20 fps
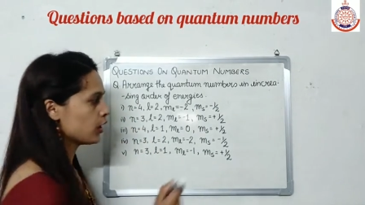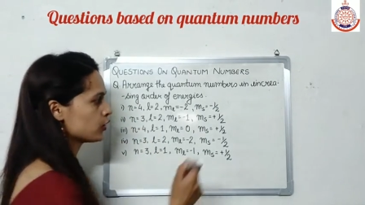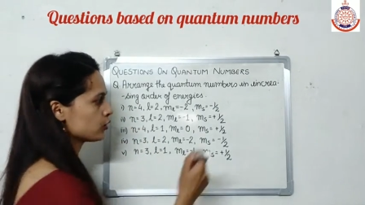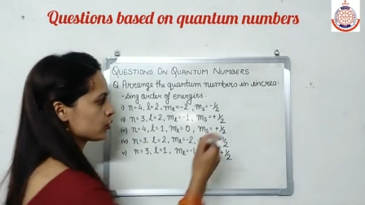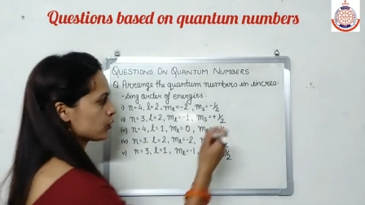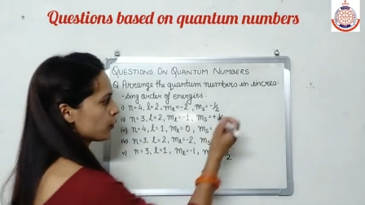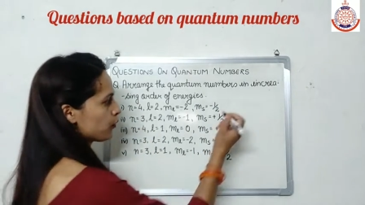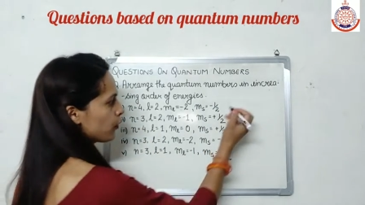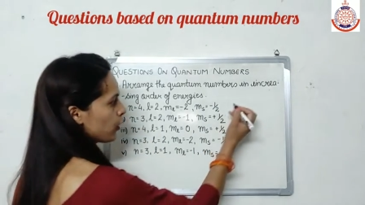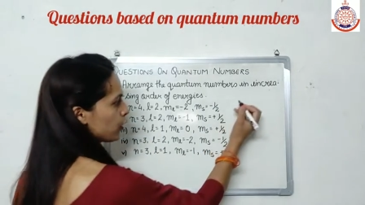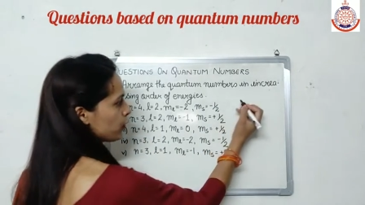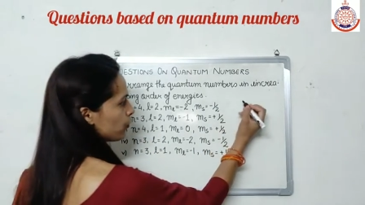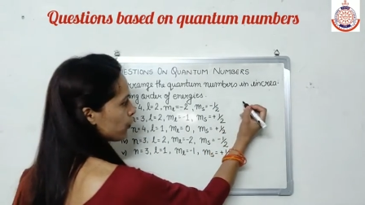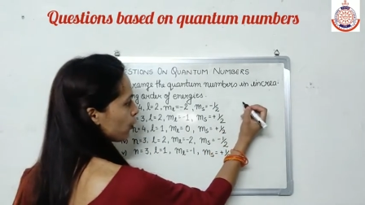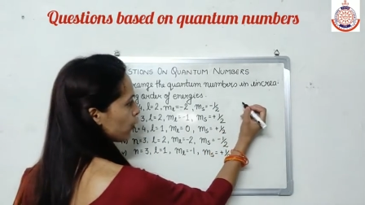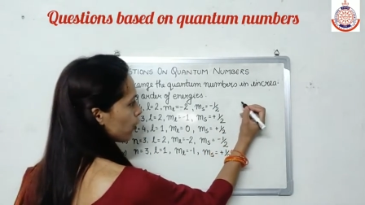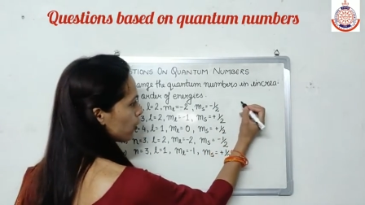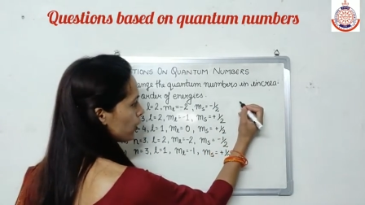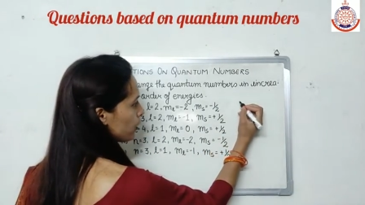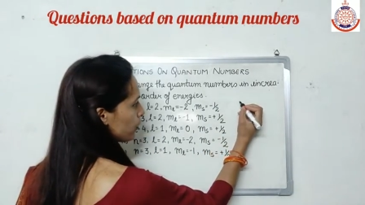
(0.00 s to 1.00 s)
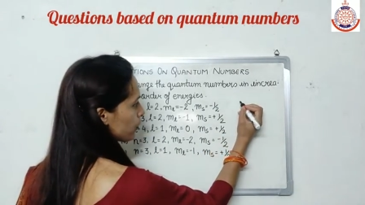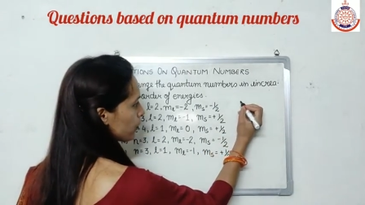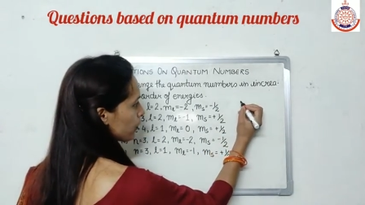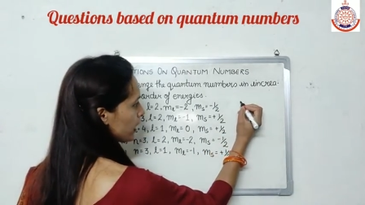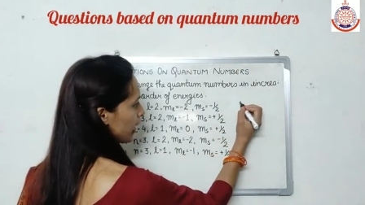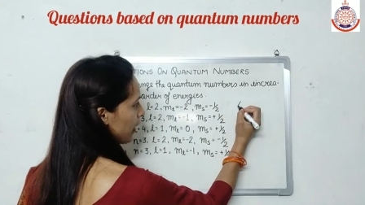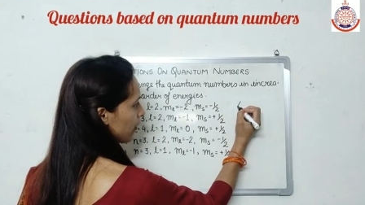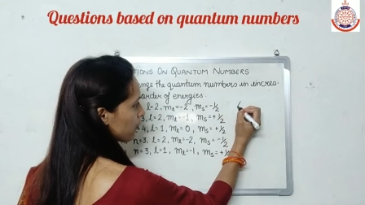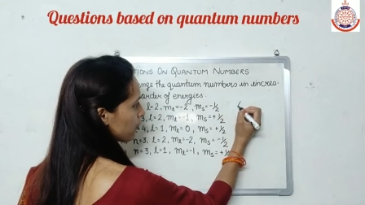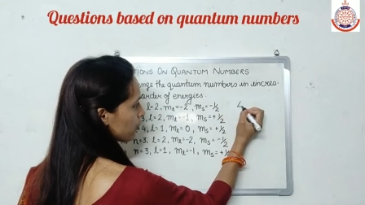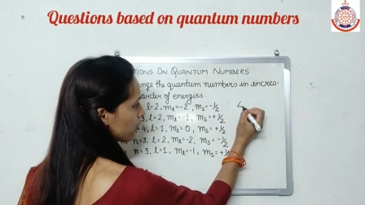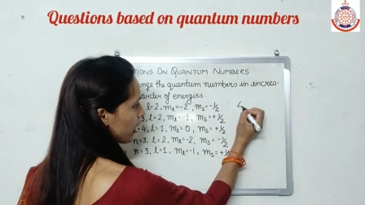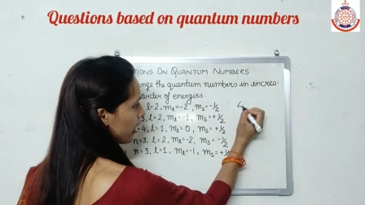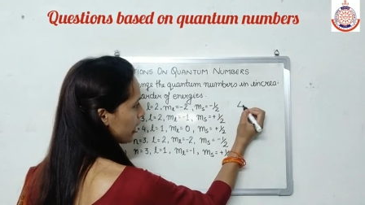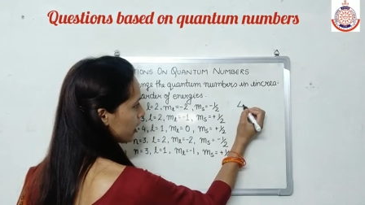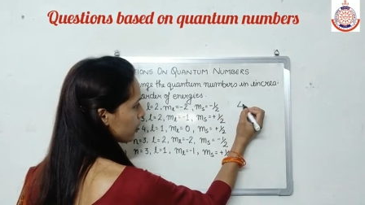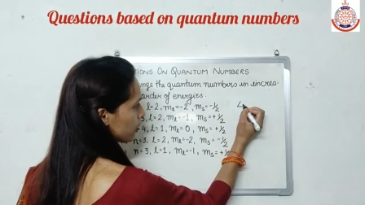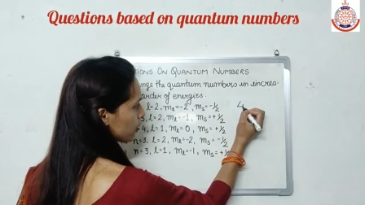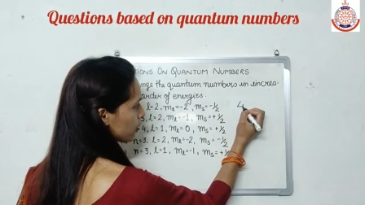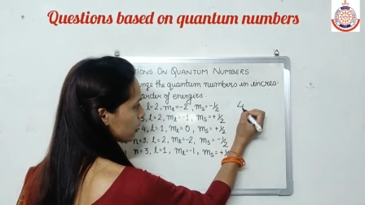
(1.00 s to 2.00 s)
So for 4, we have to
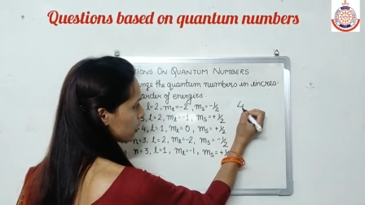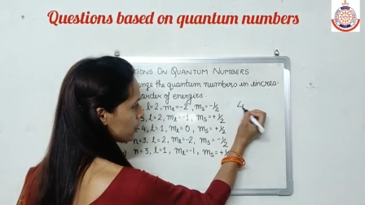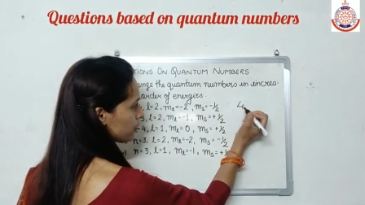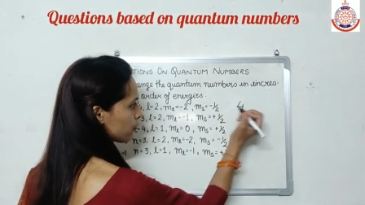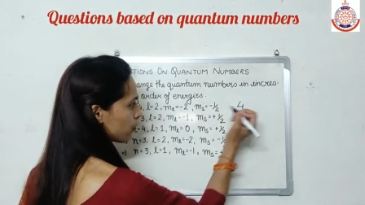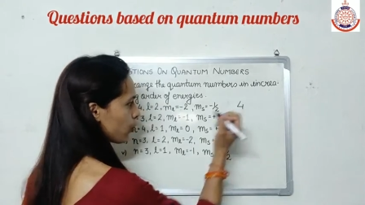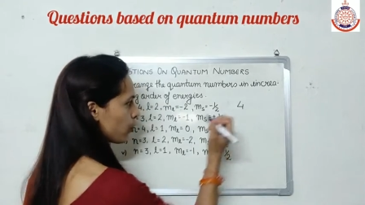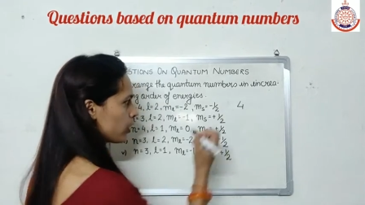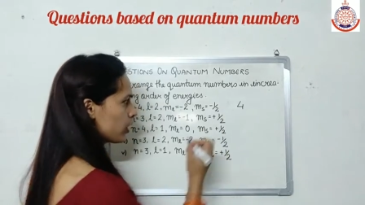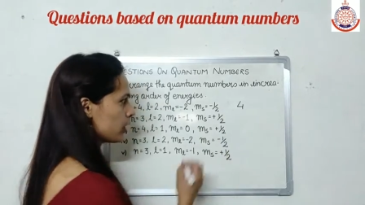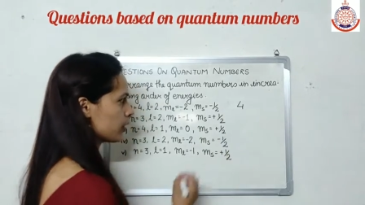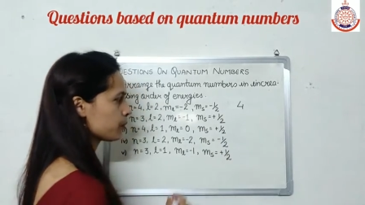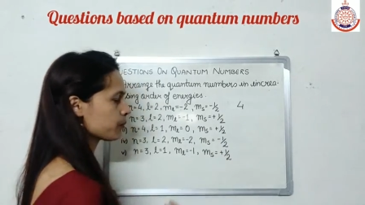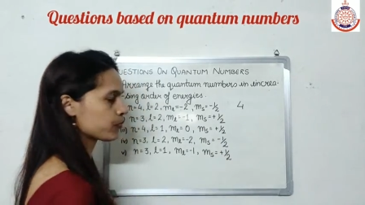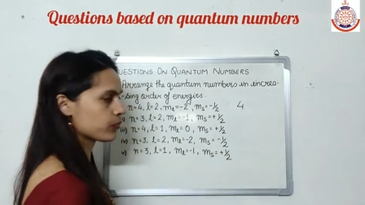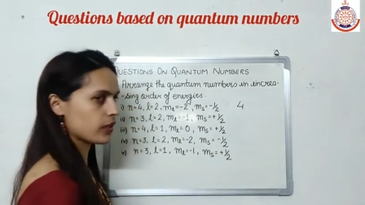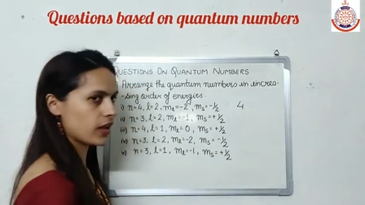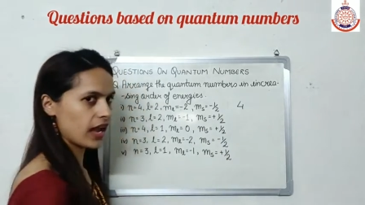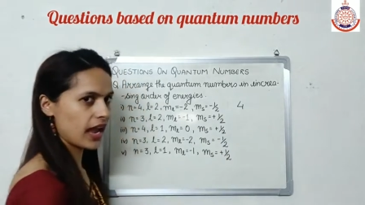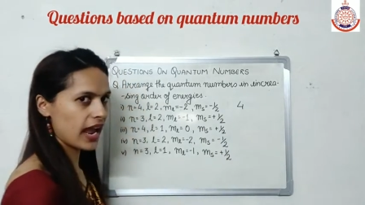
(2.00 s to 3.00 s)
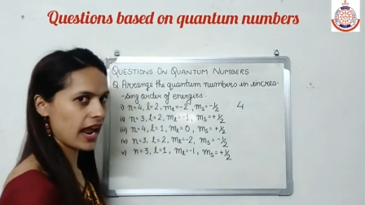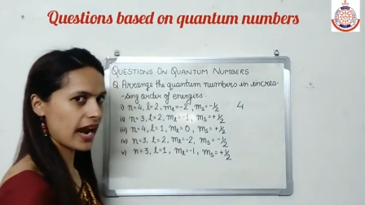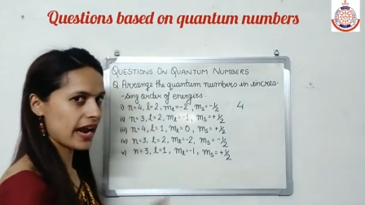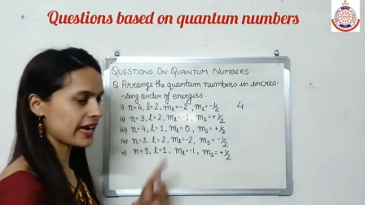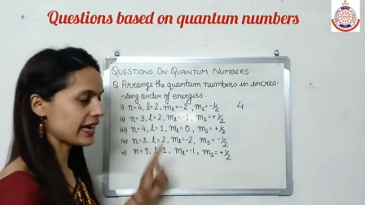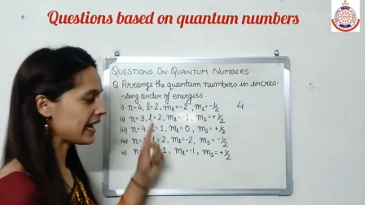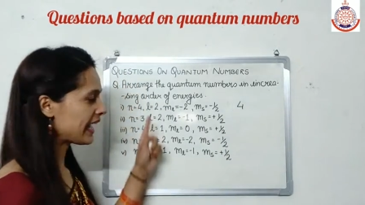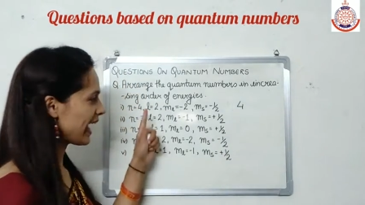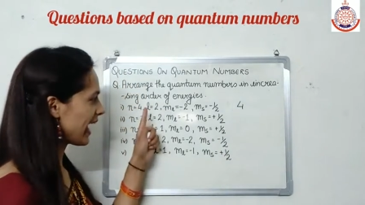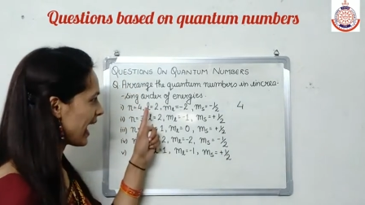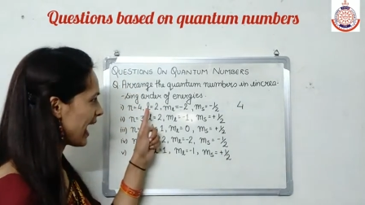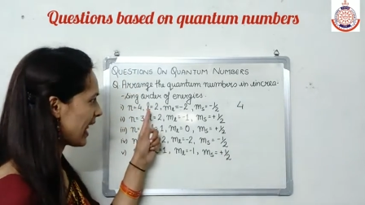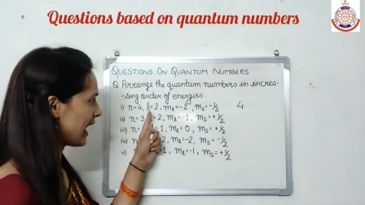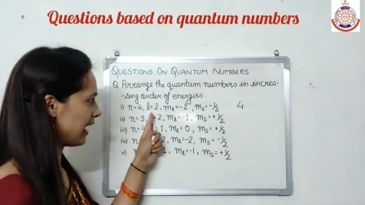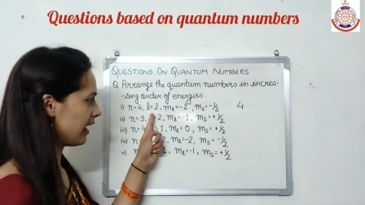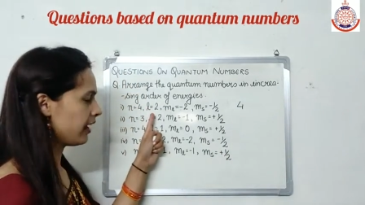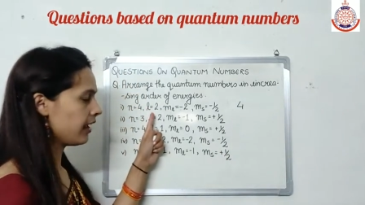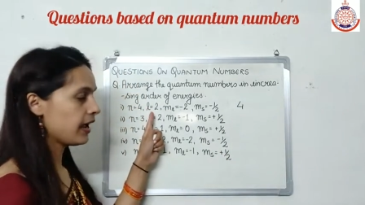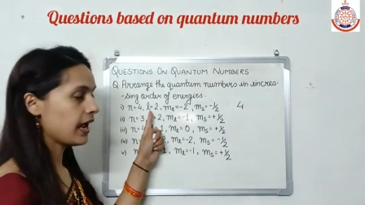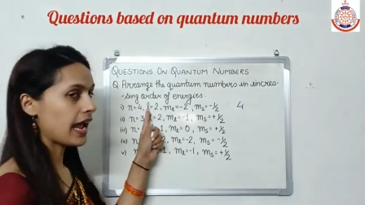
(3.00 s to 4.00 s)
write only 4 and
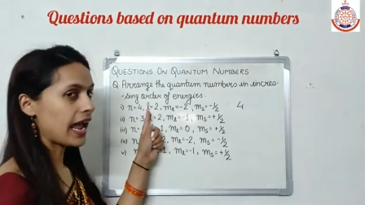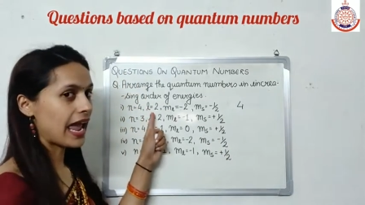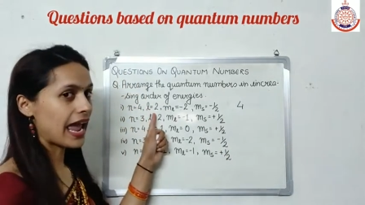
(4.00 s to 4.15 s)
L.